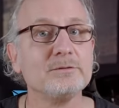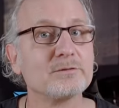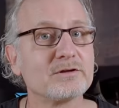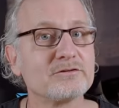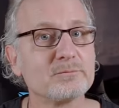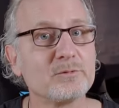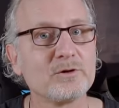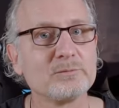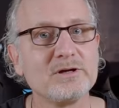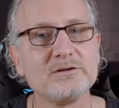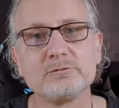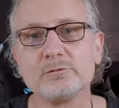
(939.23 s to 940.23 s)
You can
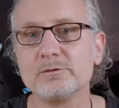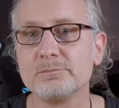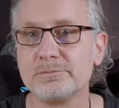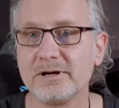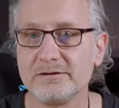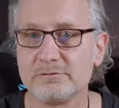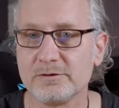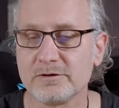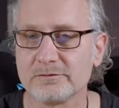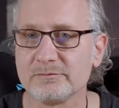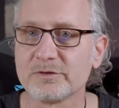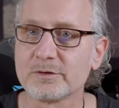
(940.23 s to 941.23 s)
support me through
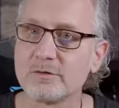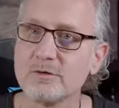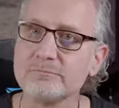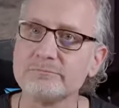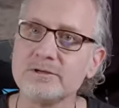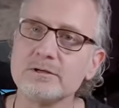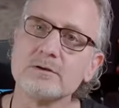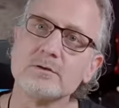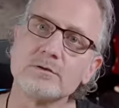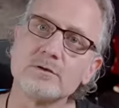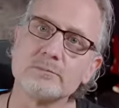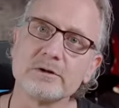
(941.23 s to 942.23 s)
Patreon, Ko-fi,
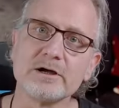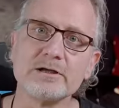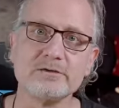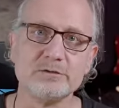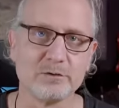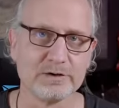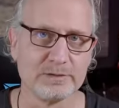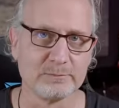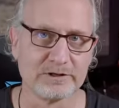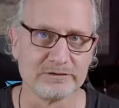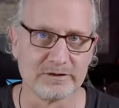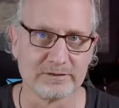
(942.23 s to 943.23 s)
or by
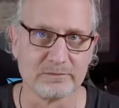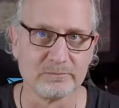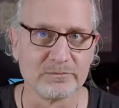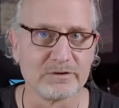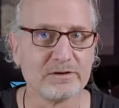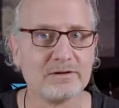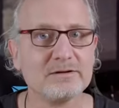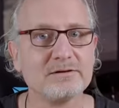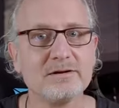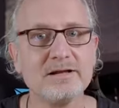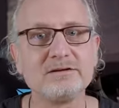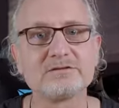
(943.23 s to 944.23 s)
joining my channel.
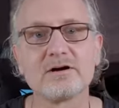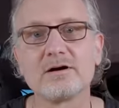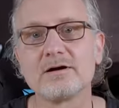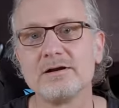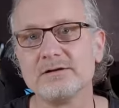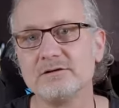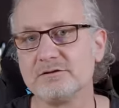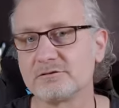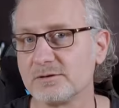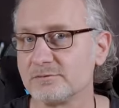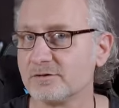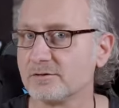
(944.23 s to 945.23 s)
The links are in the
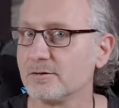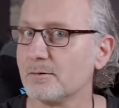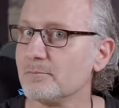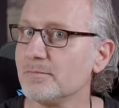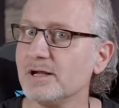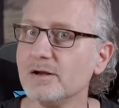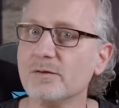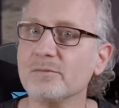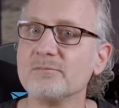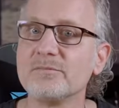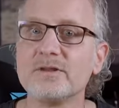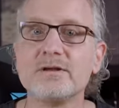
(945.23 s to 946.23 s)
description
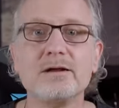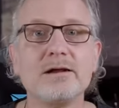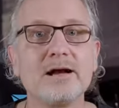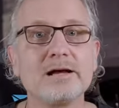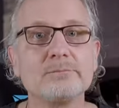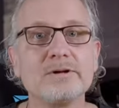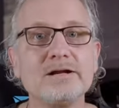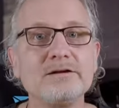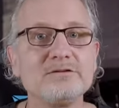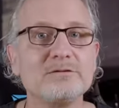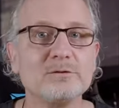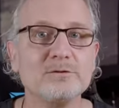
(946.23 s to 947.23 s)
below. And
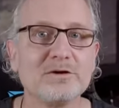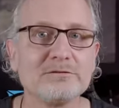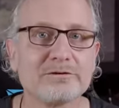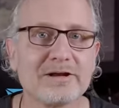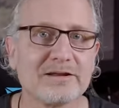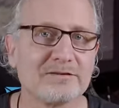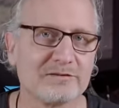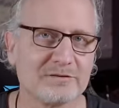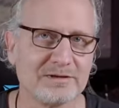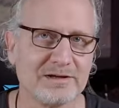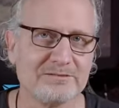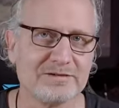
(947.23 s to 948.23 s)
please do not forget
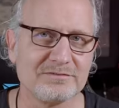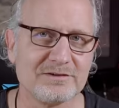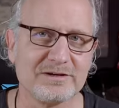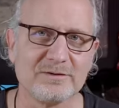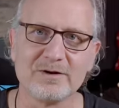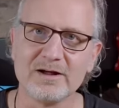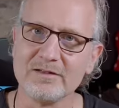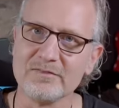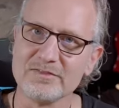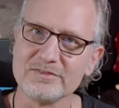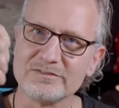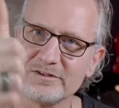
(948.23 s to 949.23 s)
to give this video a
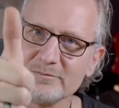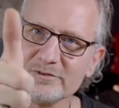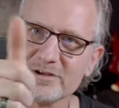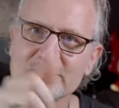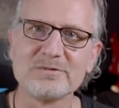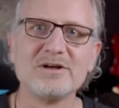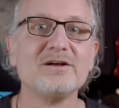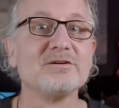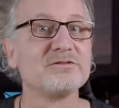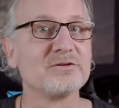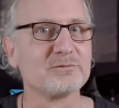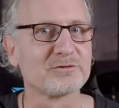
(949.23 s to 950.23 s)
thumbs up,
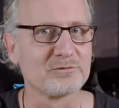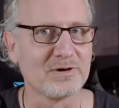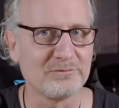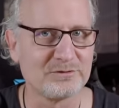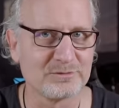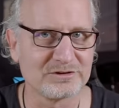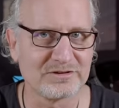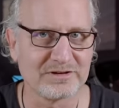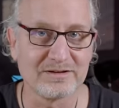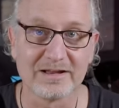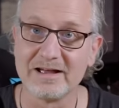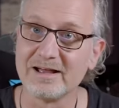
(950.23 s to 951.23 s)
subscribe to my
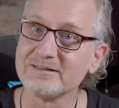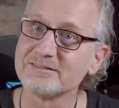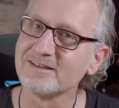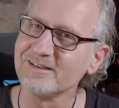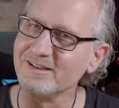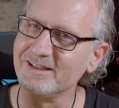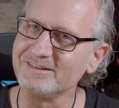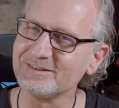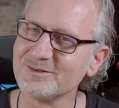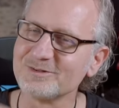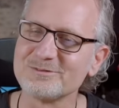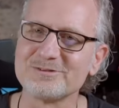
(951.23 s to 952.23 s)
channel, and hit
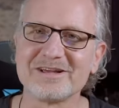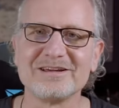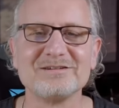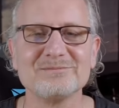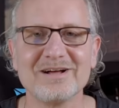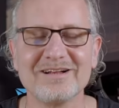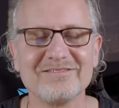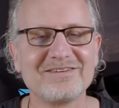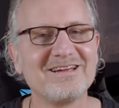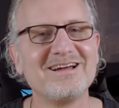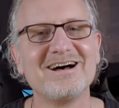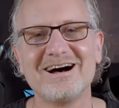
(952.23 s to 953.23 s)
the notification bell.
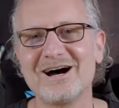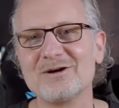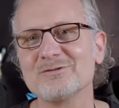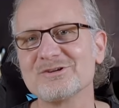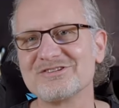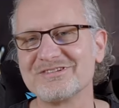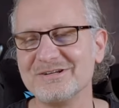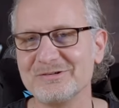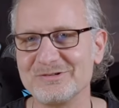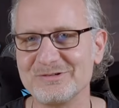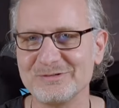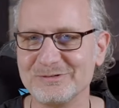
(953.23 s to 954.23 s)
I will see
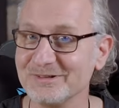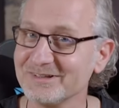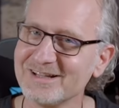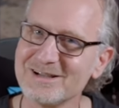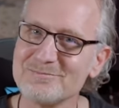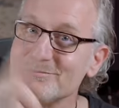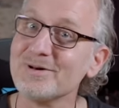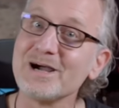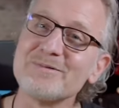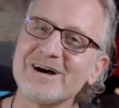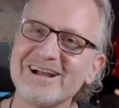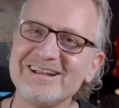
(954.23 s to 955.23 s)
you soon.
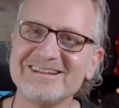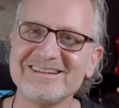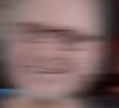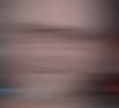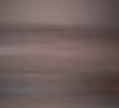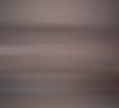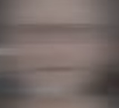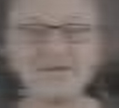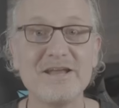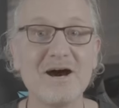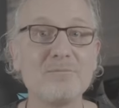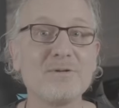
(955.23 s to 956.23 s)
Bye bye.
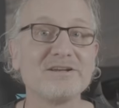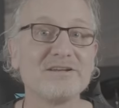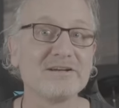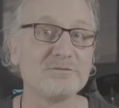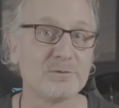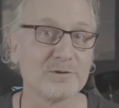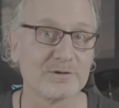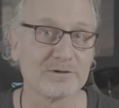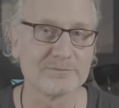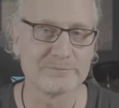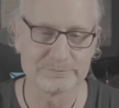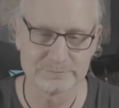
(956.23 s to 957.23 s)
Now my
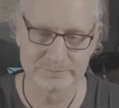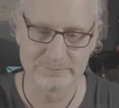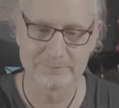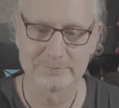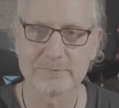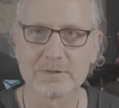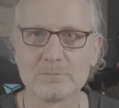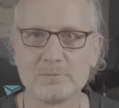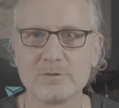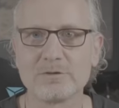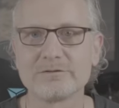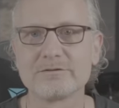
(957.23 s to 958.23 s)
dashboard
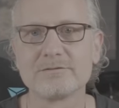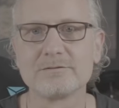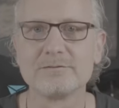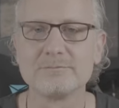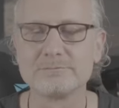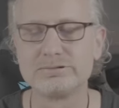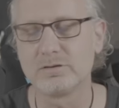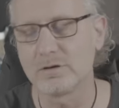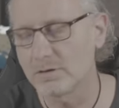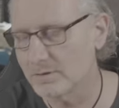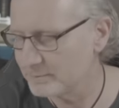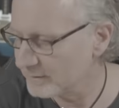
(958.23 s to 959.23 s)
board.
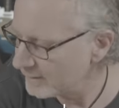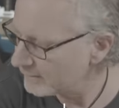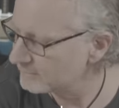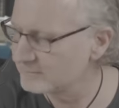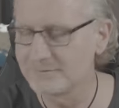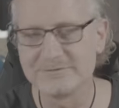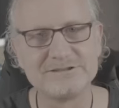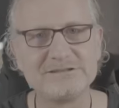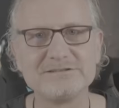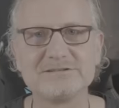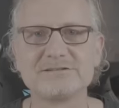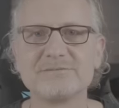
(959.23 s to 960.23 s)
Oh man,
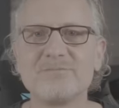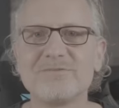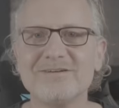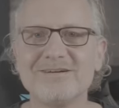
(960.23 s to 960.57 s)
Jesus.